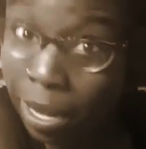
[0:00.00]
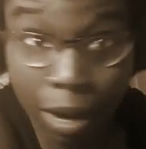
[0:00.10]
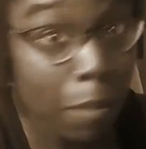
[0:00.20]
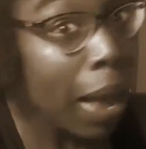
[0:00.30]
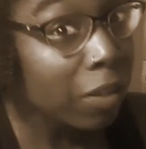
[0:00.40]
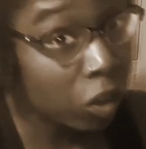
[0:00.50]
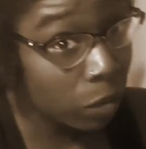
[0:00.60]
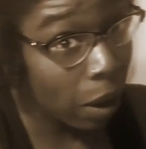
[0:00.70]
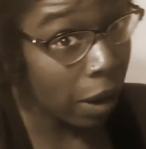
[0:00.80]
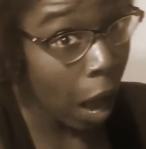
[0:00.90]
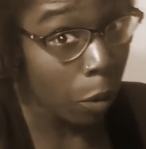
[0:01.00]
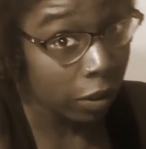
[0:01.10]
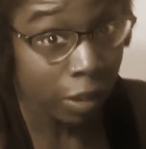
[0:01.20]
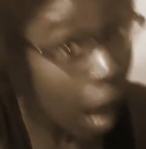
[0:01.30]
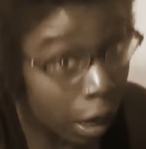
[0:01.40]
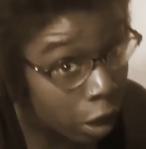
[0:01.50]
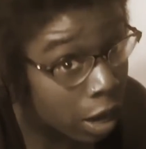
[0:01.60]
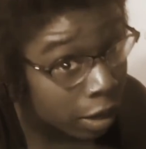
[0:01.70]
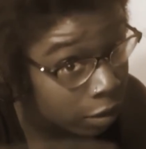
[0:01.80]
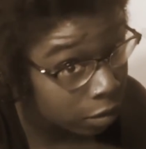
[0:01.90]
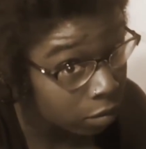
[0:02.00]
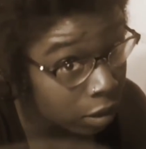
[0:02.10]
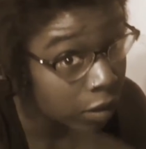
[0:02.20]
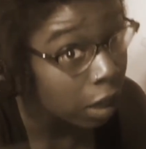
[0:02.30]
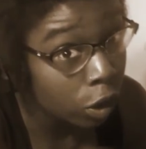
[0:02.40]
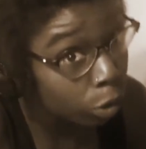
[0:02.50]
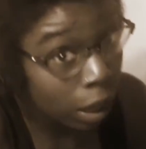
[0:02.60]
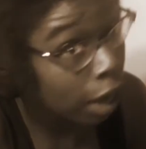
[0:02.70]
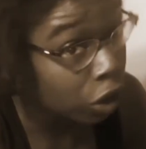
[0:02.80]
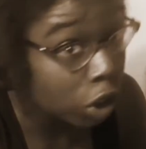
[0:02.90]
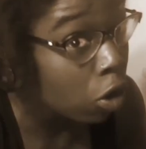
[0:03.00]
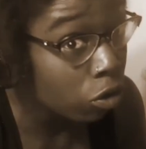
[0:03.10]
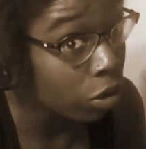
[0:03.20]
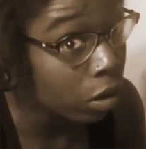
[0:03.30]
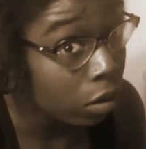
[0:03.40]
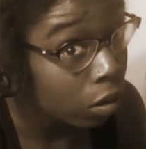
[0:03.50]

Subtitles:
it a message about how it's not good to sexualize children.